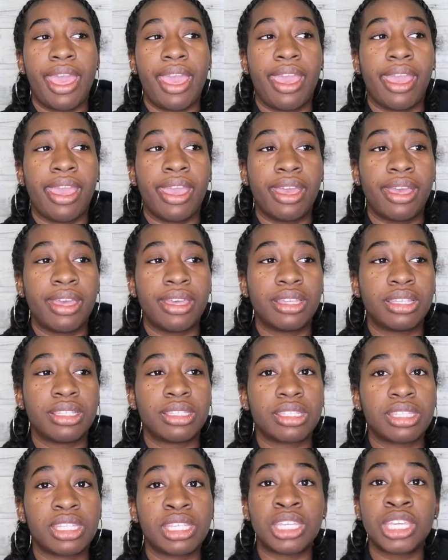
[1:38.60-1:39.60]

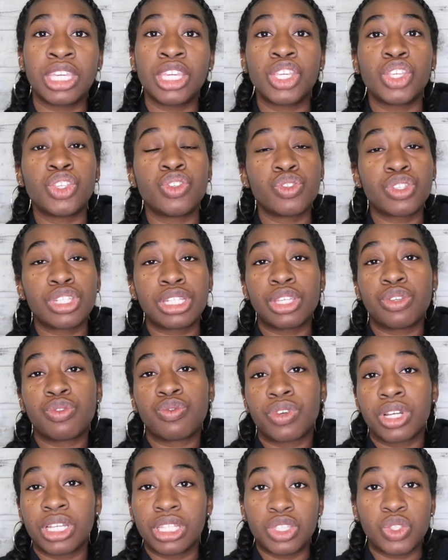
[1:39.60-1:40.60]
And he usually
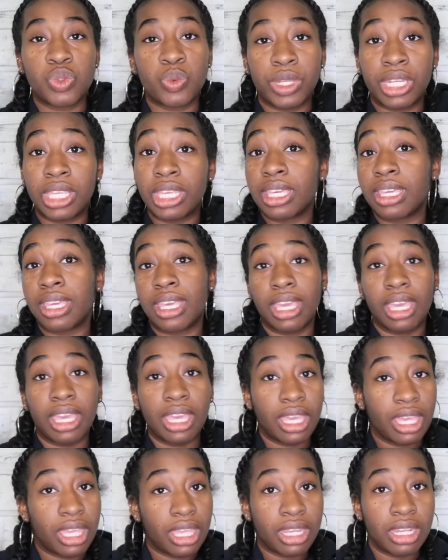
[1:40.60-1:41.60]
runs when he
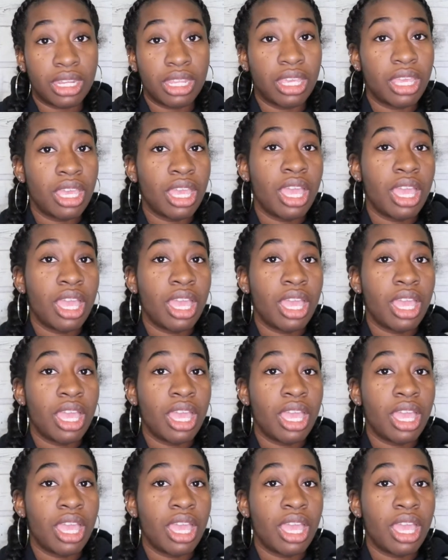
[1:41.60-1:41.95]
can.